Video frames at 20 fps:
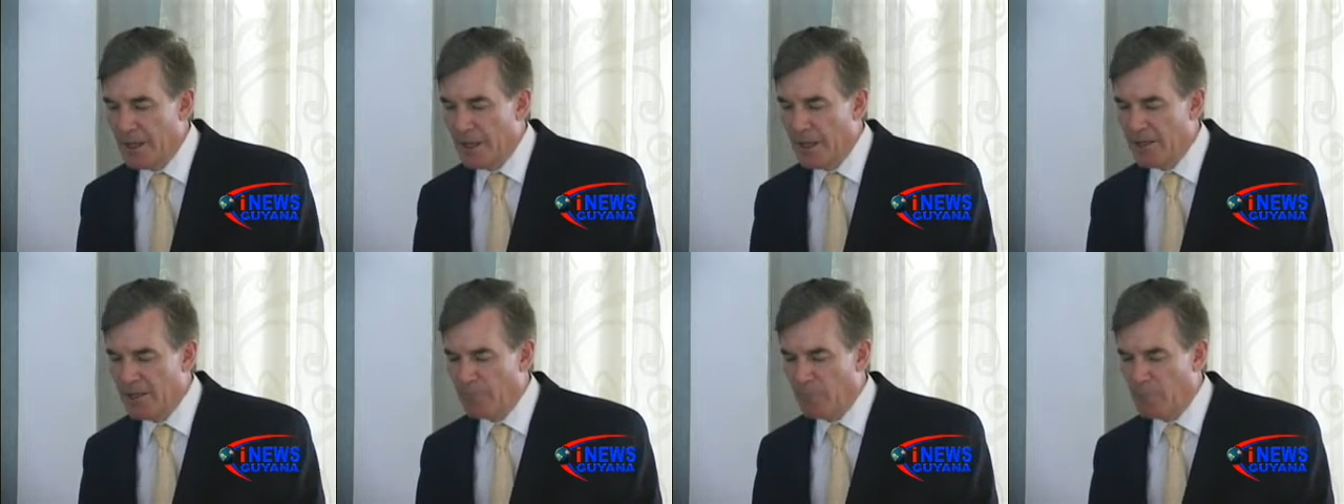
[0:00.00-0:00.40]

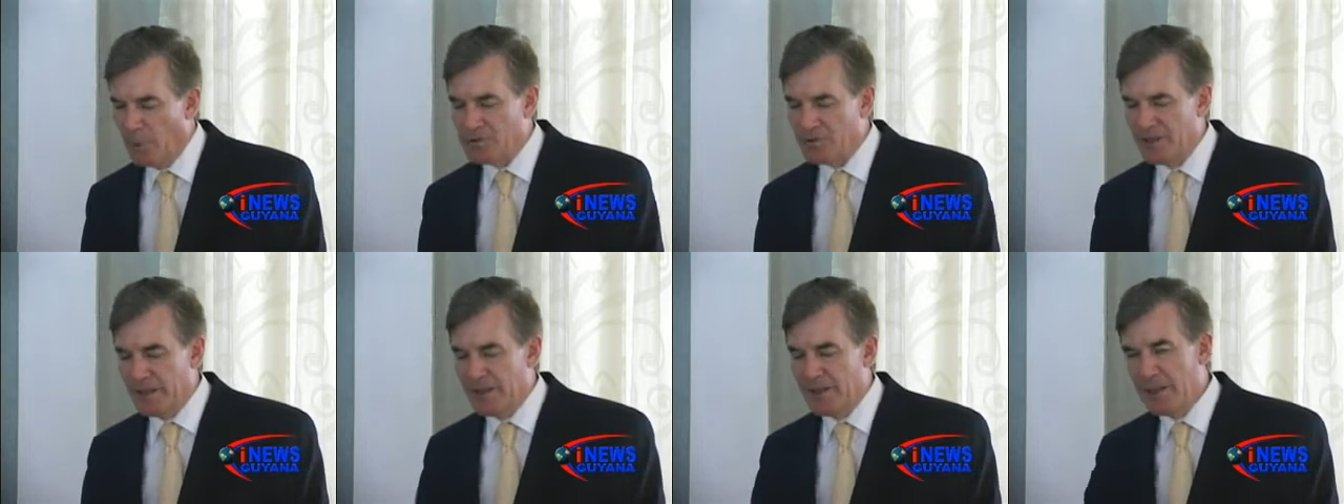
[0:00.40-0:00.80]
and
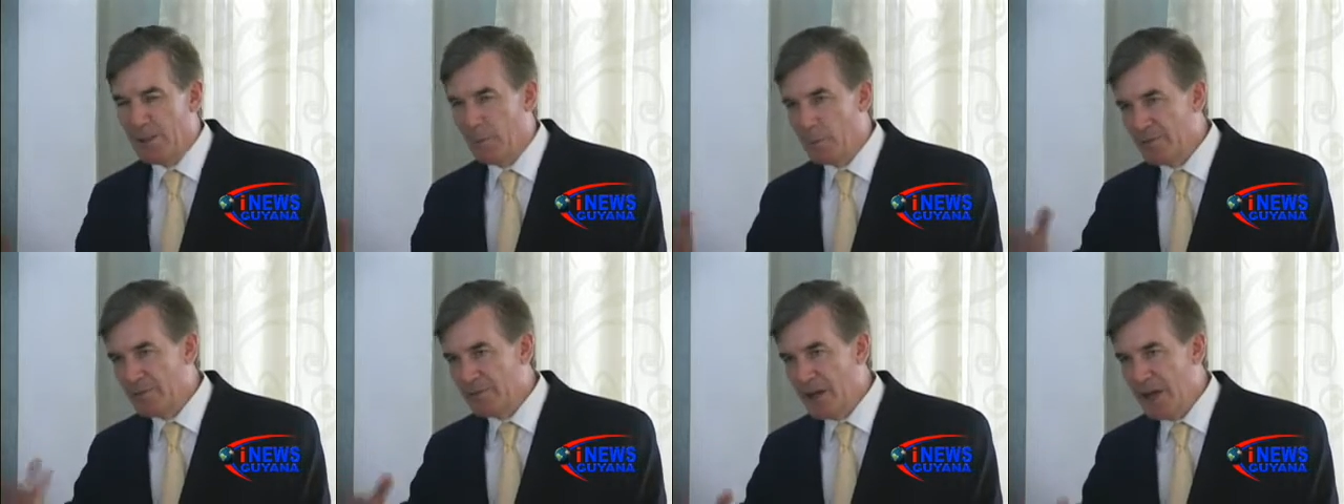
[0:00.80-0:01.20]
unfortunately the
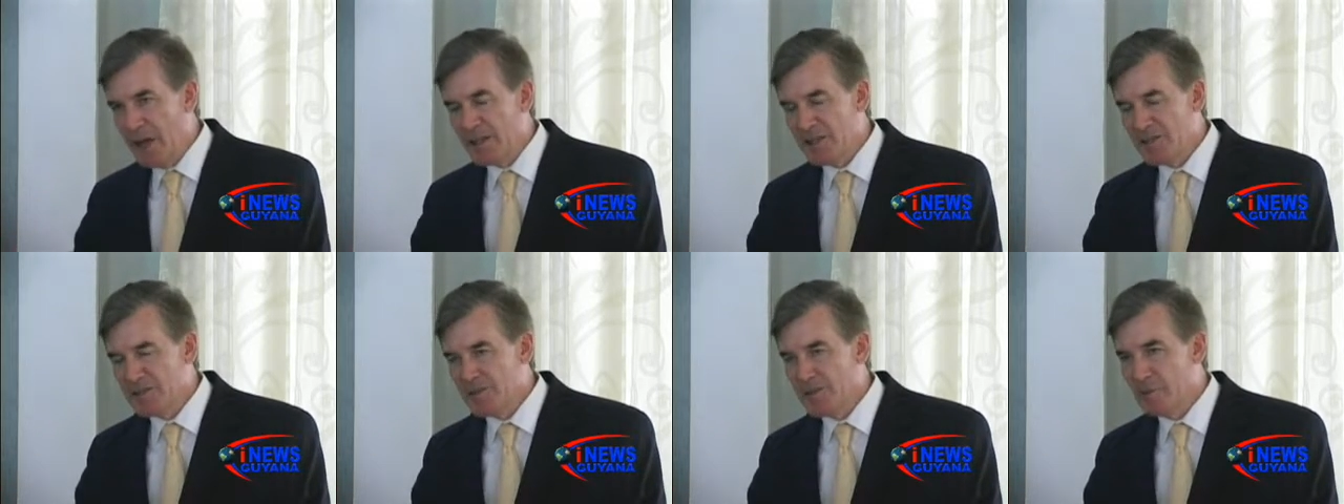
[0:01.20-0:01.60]
number of
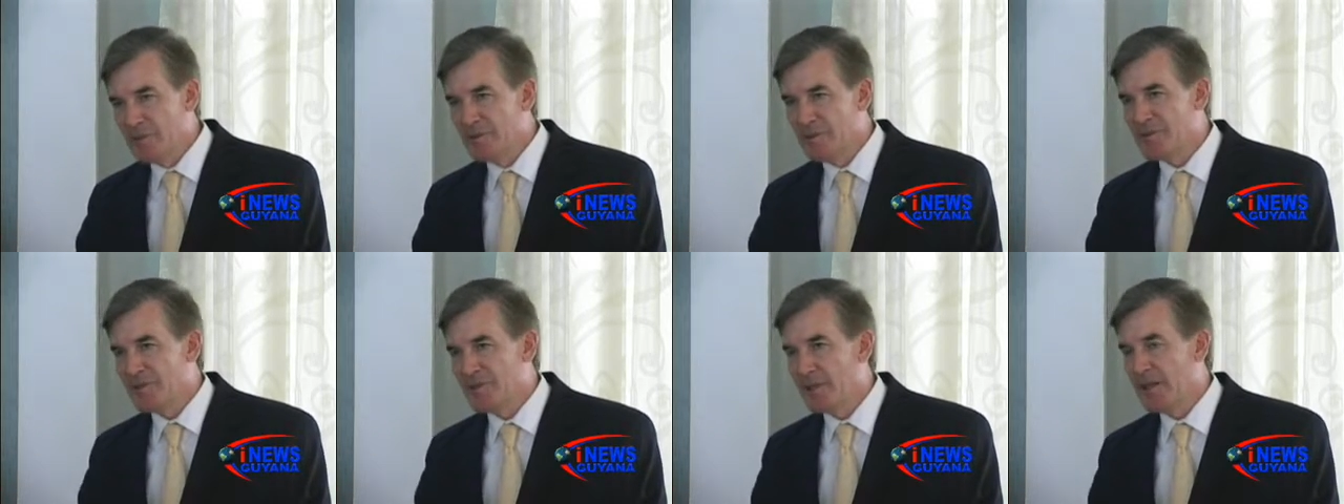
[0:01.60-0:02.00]
Guyanese
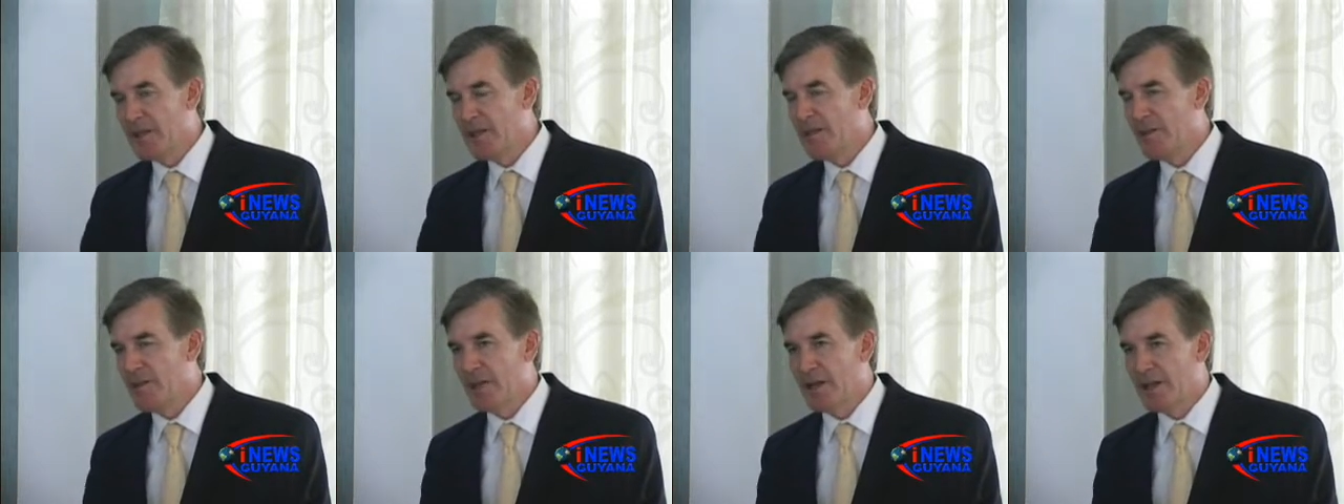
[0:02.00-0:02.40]
students
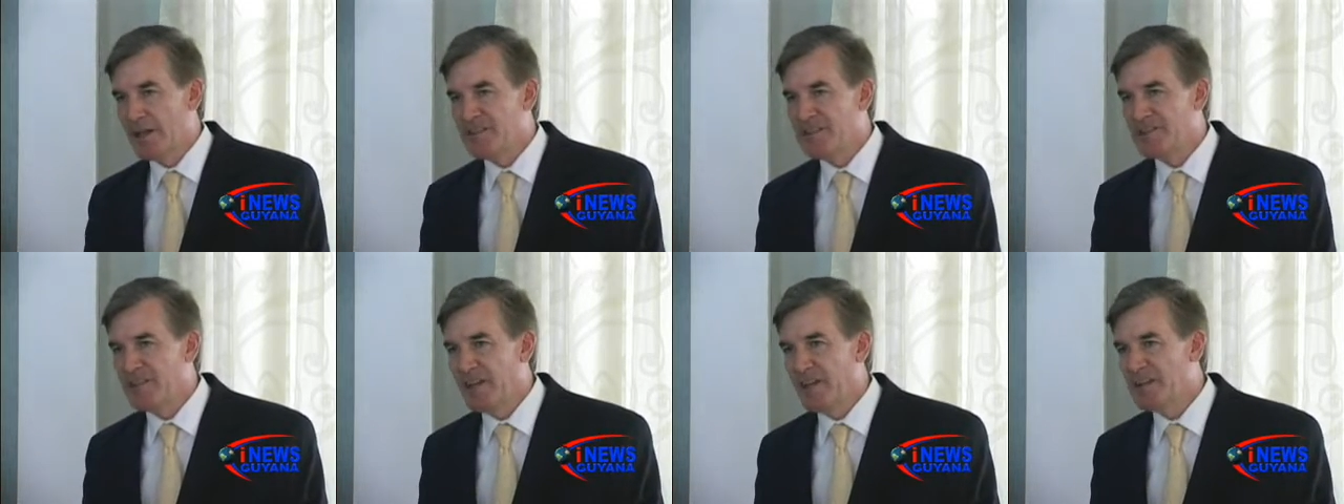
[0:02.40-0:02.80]
studying in the
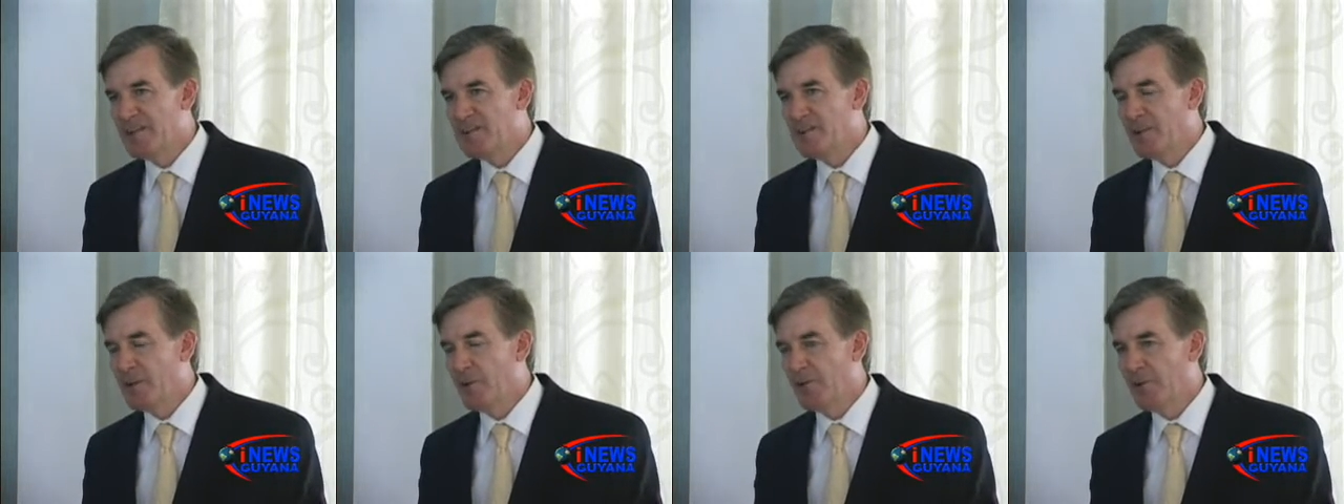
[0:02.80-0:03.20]
United
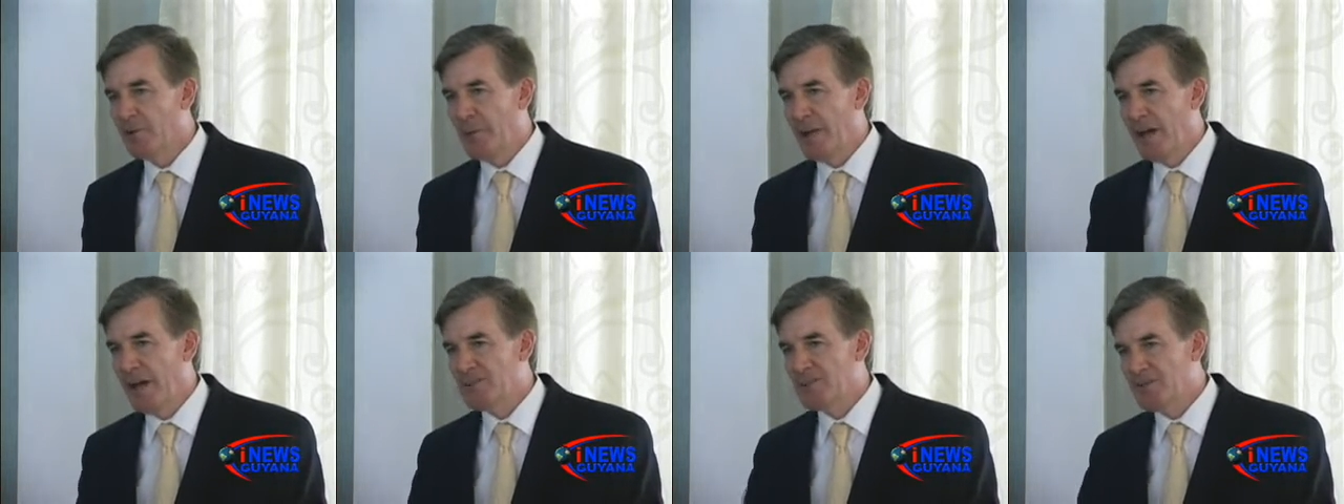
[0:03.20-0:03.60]
States over the
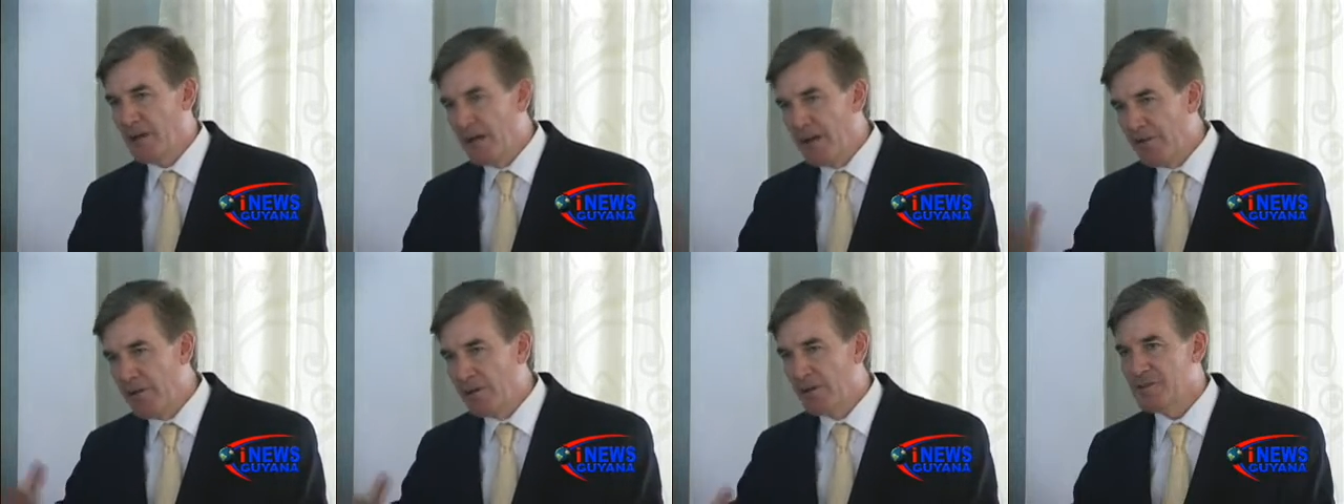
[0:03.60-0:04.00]
past
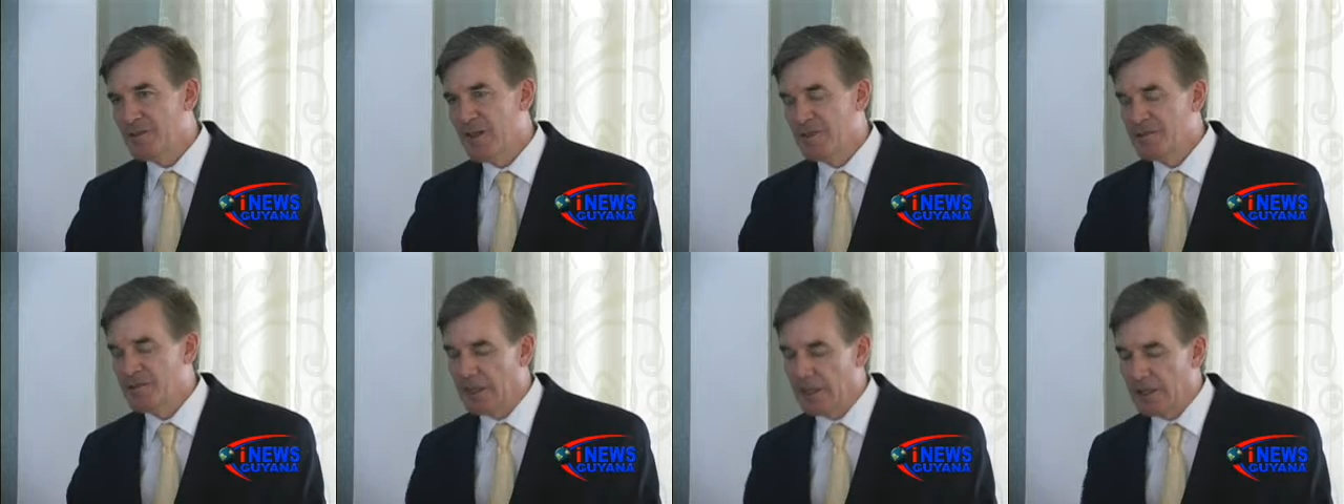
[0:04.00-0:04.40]
5 years
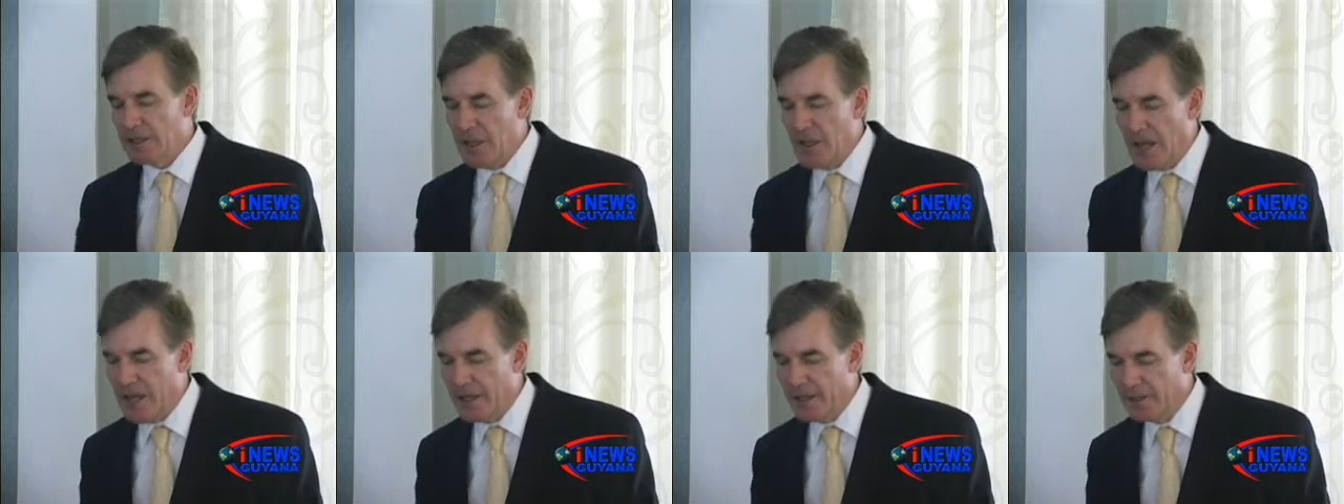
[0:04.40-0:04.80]
has
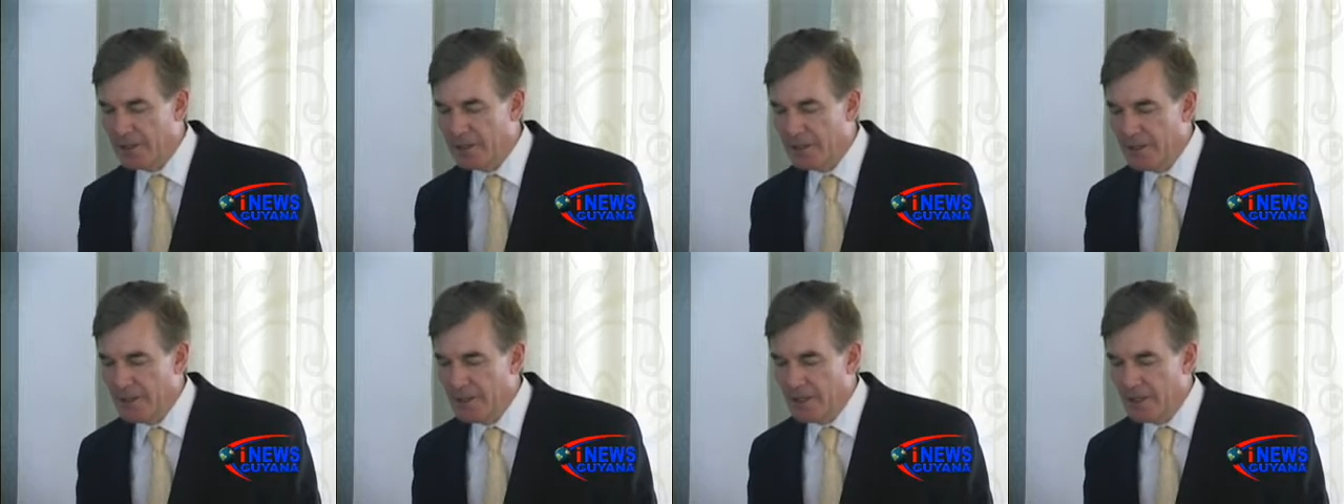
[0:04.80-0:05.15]
declined